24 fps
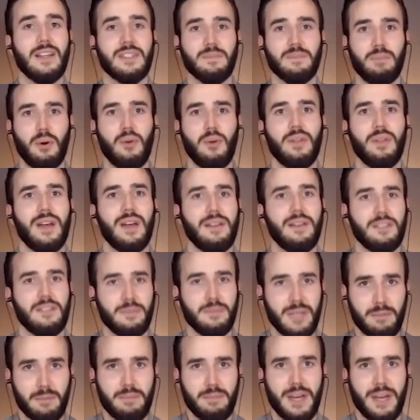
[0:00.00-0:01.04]
and let's both
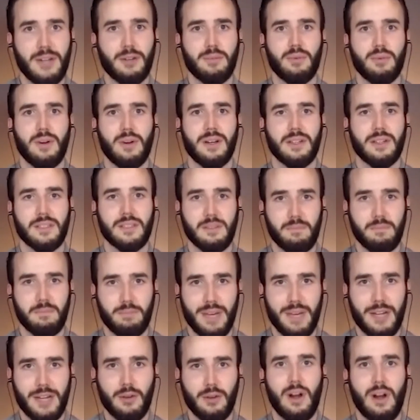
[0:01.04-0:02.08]
have to make better products
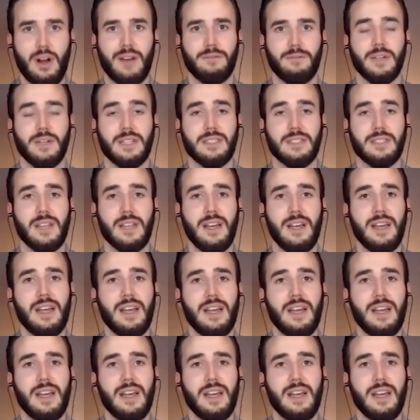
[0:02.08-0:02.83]
and better offerings.